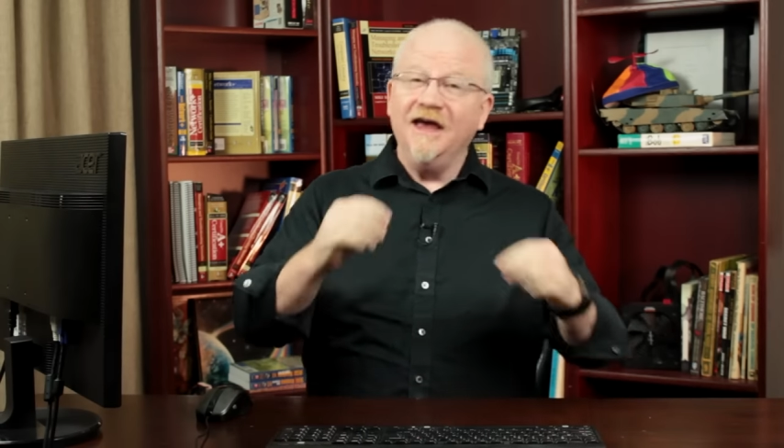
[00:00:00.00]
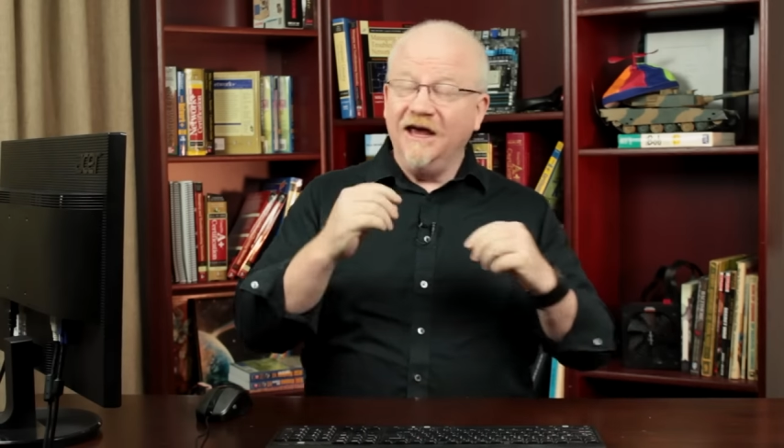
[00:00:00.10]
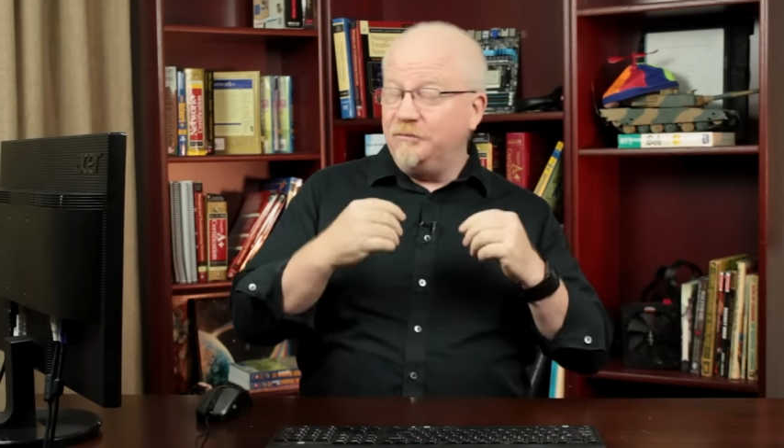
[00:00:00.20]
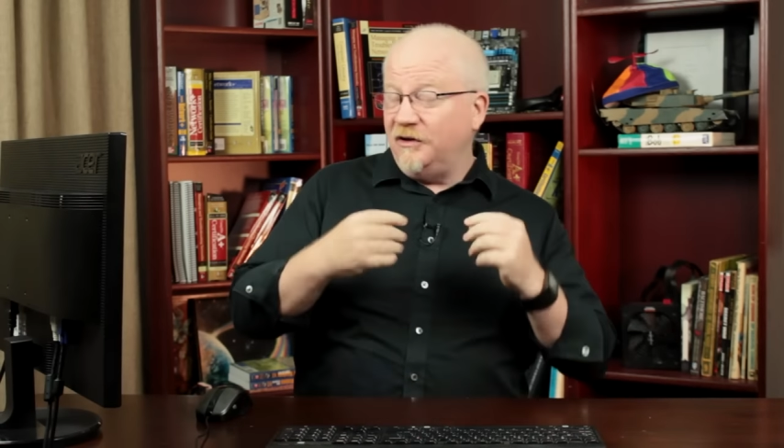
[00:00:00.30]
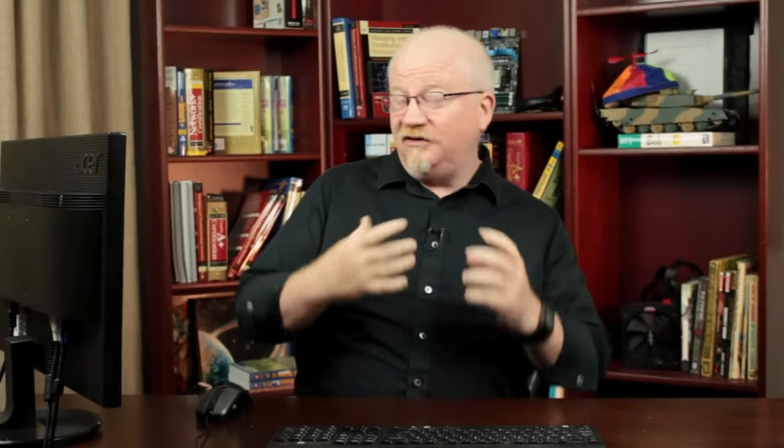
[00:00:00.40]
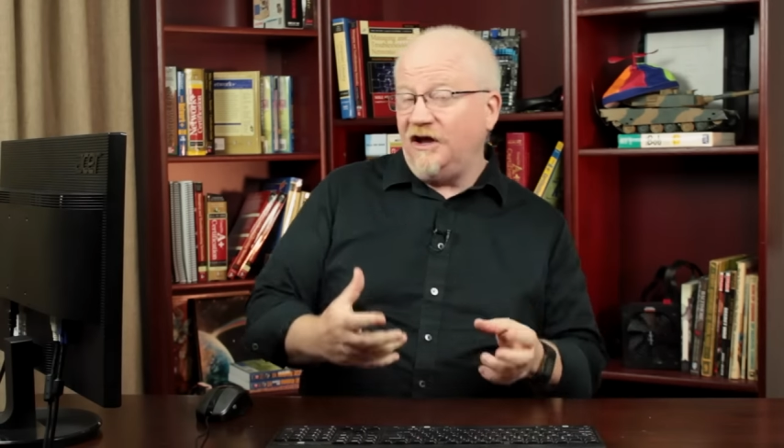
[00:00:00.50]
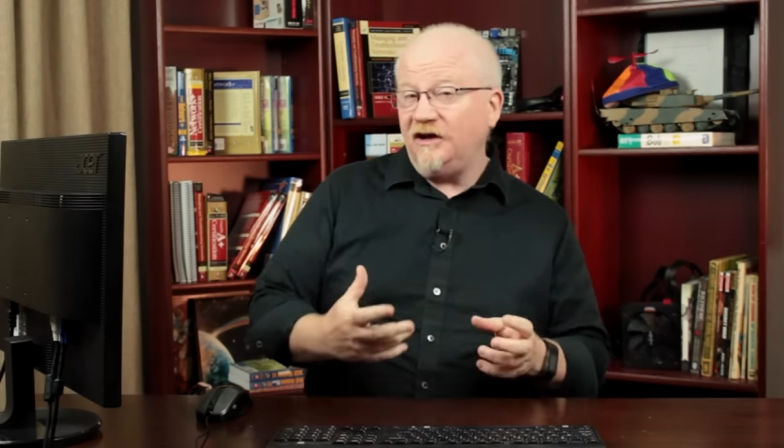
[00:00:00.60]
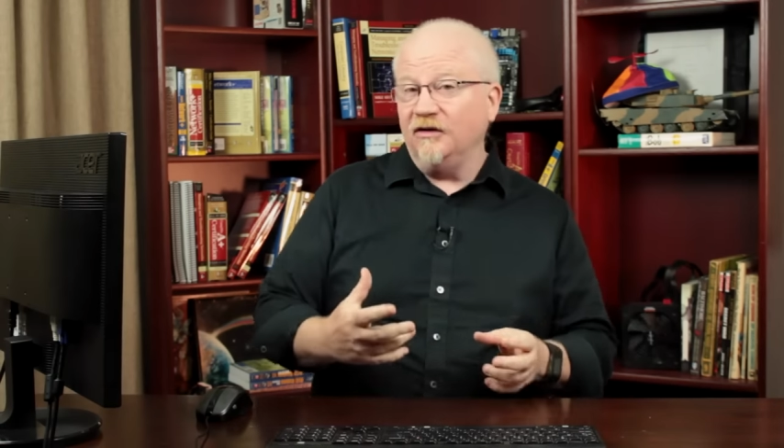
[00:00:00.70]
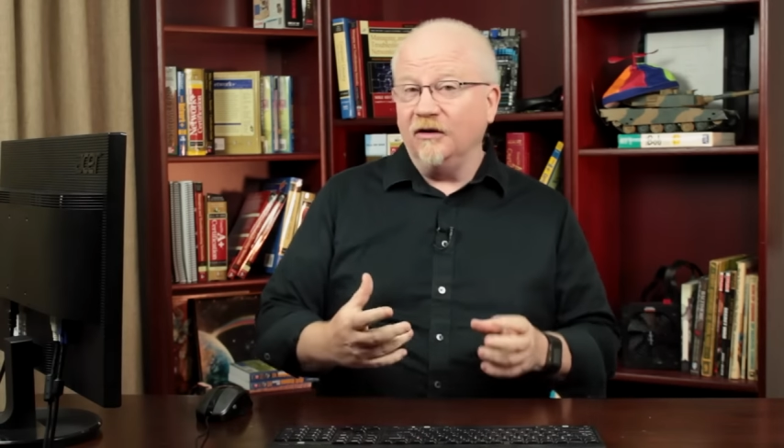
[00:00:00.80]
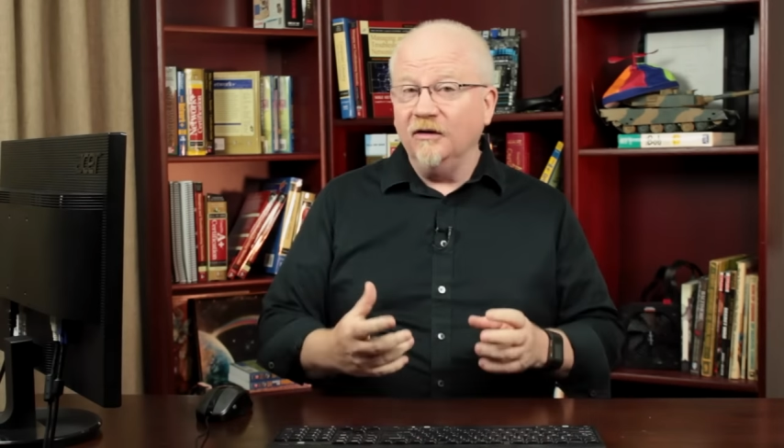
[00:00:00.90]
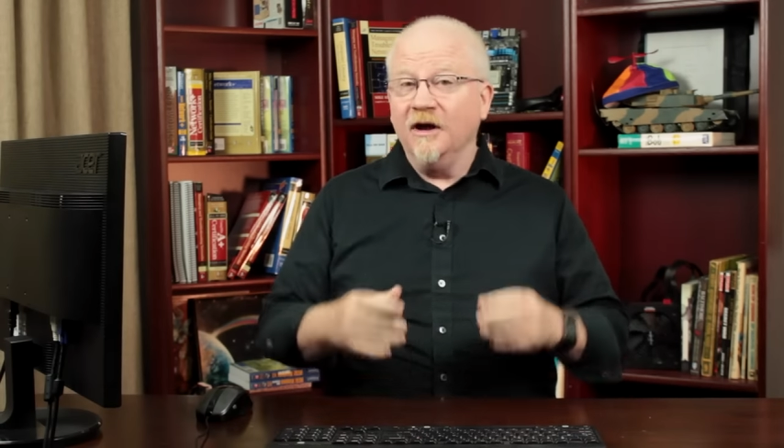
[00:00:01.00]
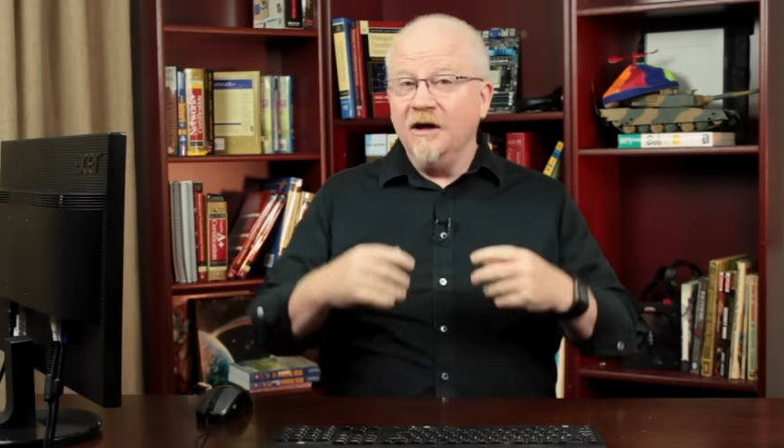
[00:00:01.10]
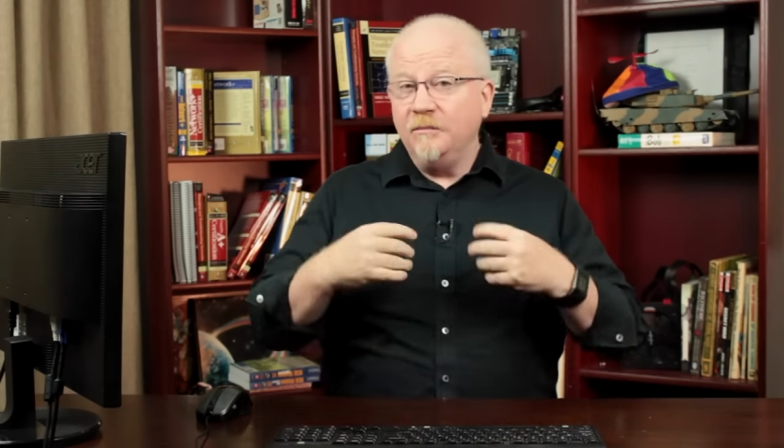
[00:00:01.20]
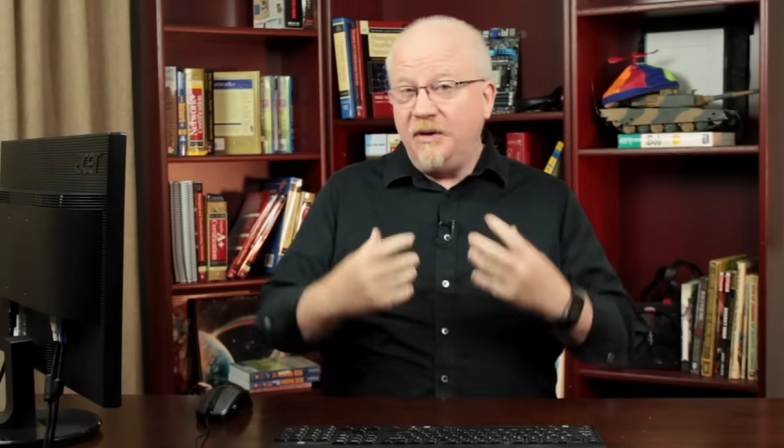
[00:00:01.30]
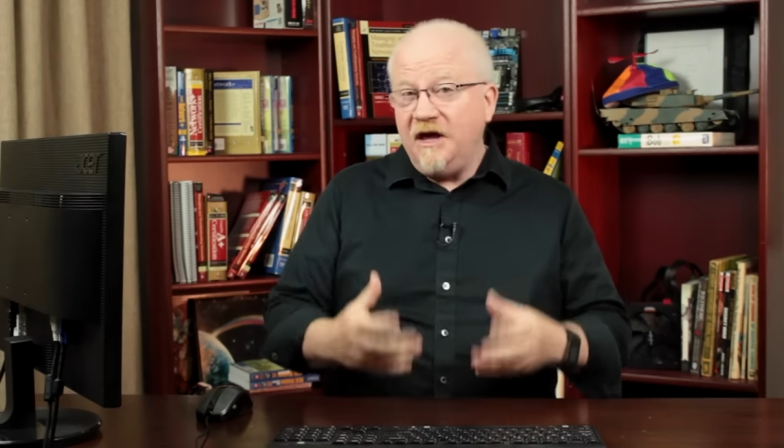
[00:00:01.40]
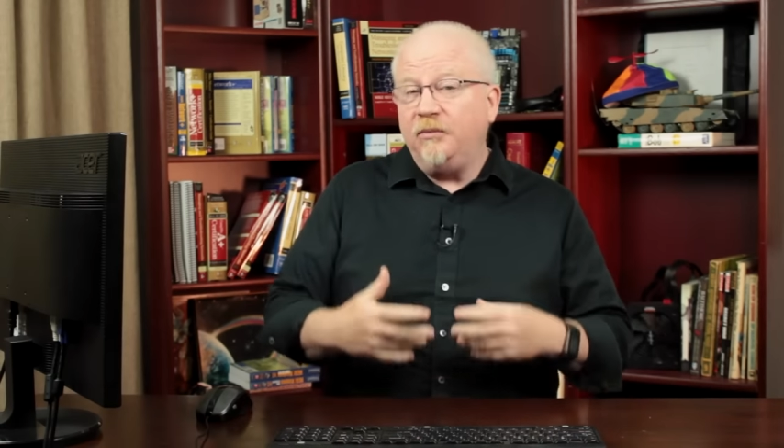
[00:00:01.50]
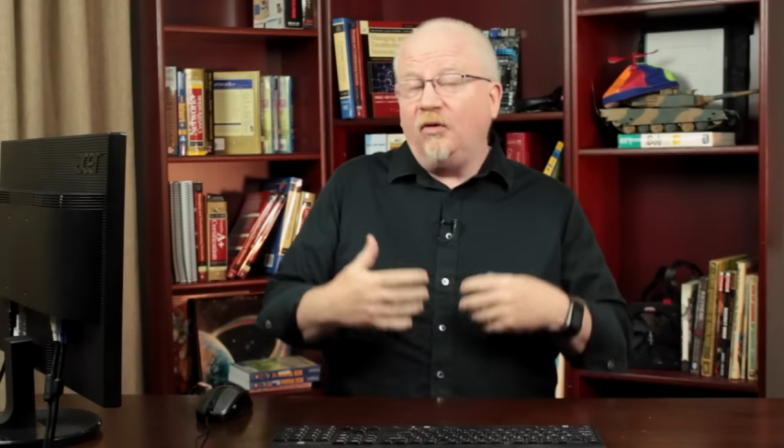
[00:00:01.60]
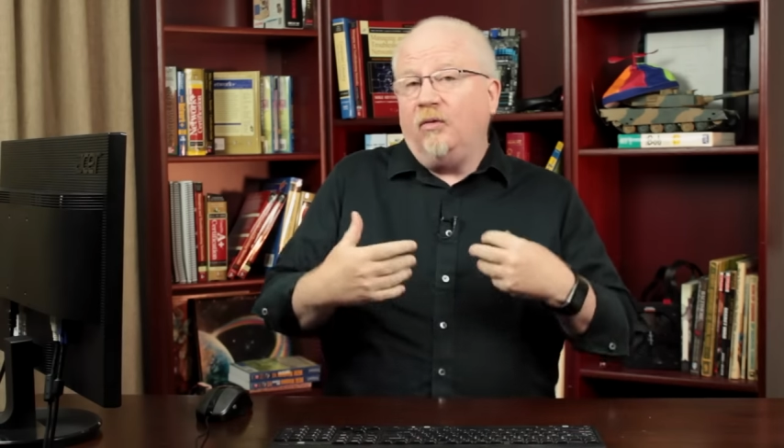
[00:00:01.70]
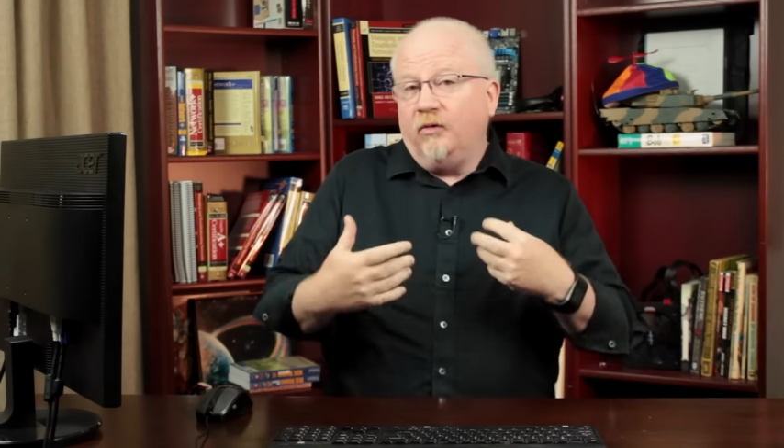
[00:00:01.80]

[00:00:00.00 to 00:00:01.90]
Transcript: In particular, people